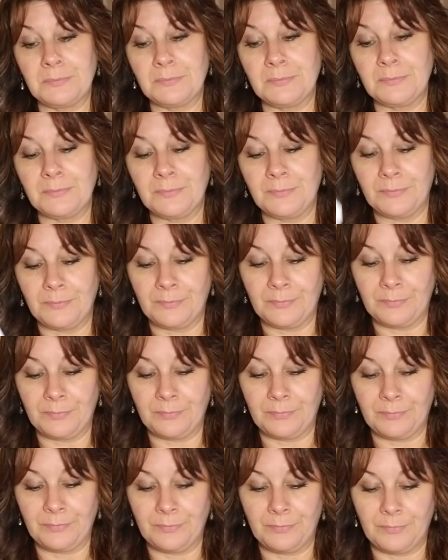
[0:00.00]

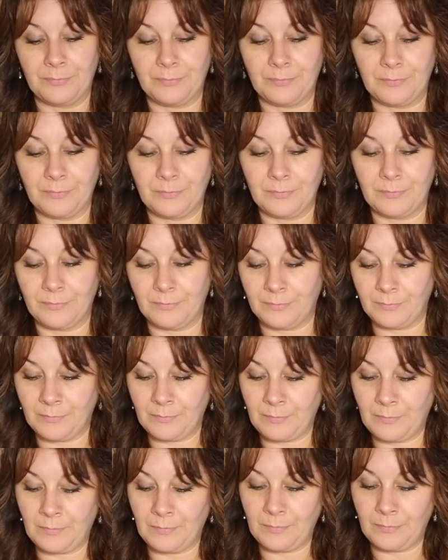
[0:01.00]

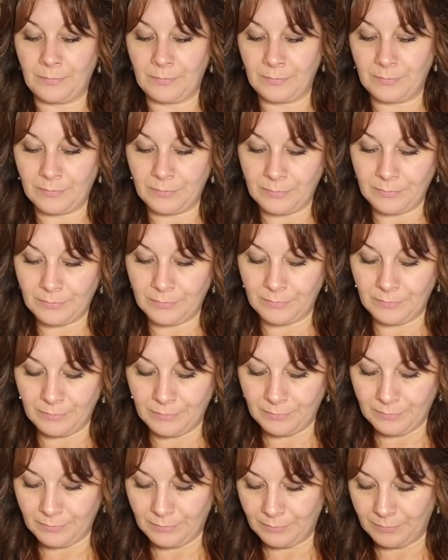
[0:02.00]

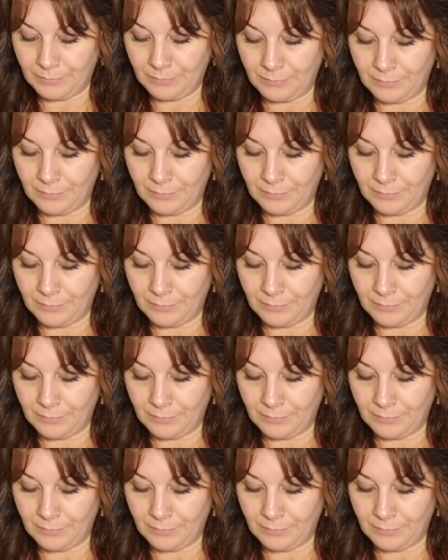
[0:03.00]
(silence)